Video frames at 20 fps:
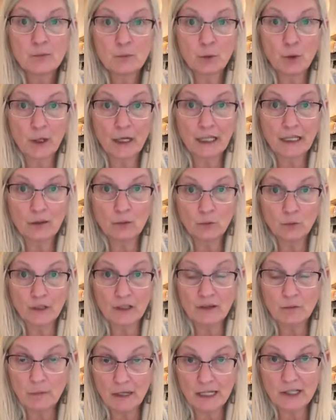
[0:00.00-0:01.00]
spray it
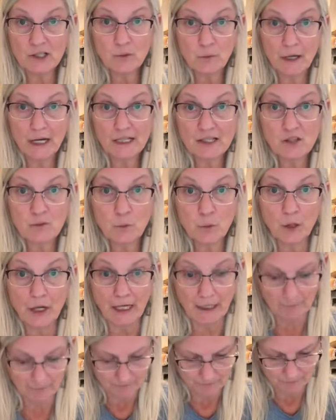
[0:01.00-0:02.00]
with Mod Podge
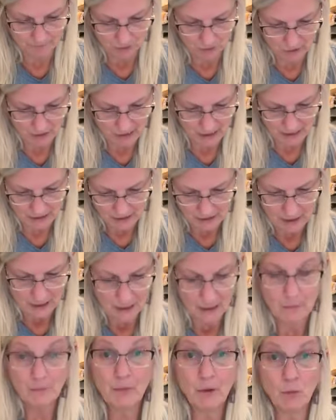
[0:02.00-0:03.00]
spray, okay?
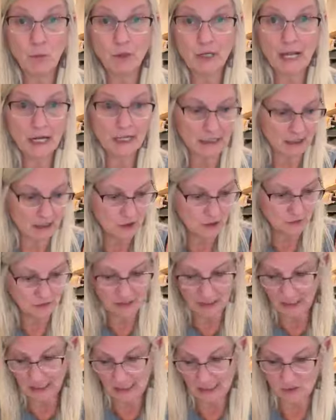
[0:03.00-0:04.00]
But we're not going to
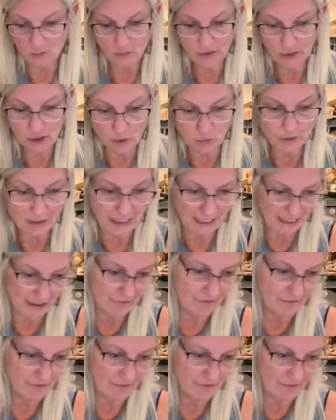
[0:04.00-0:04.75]
do that because we don't